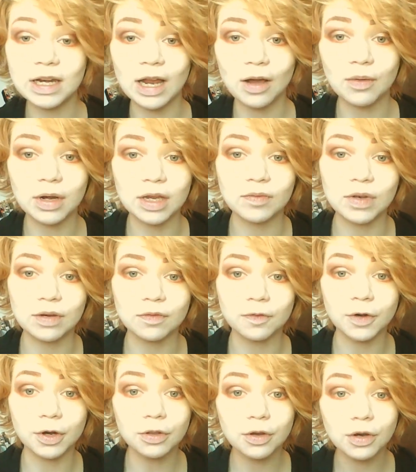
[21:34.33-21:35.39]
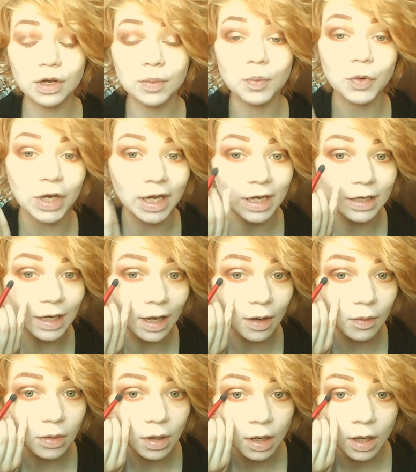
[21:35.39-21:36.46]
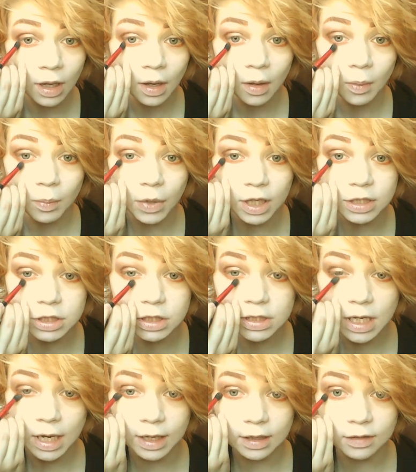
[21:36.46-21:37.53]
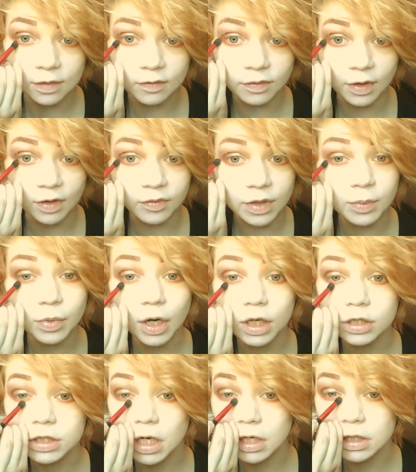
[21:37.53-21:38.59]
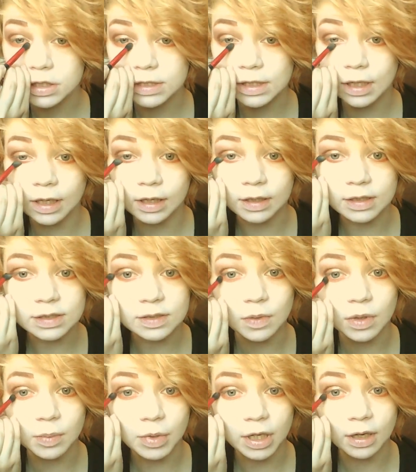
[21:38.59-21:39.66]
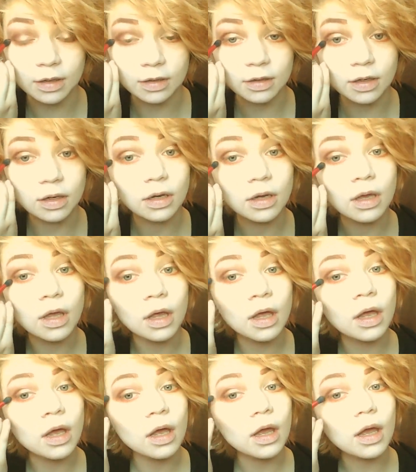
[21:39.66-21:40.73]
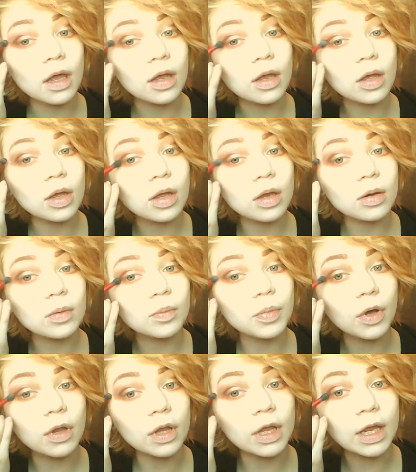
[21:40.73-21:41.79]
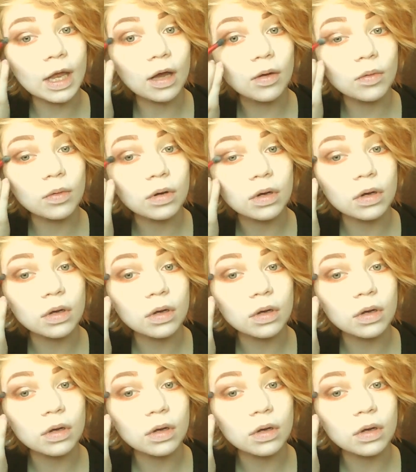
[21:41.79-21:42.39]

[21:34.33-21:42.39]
it out even further and bring it down by just taking a fluffy brush and just lightly sweeping under and pulling out.